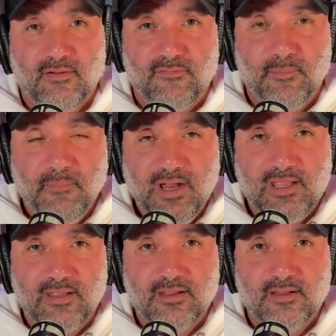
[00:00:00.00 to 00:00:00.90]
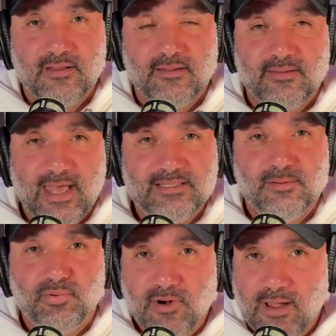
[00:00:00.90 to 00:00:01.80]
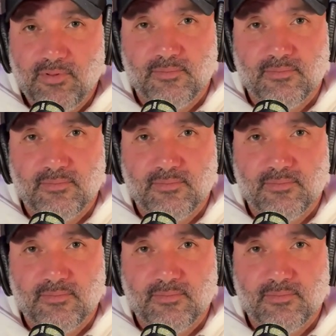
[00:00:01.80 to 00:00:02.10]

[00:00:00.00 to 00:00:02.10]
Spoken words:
for money? That's a problem.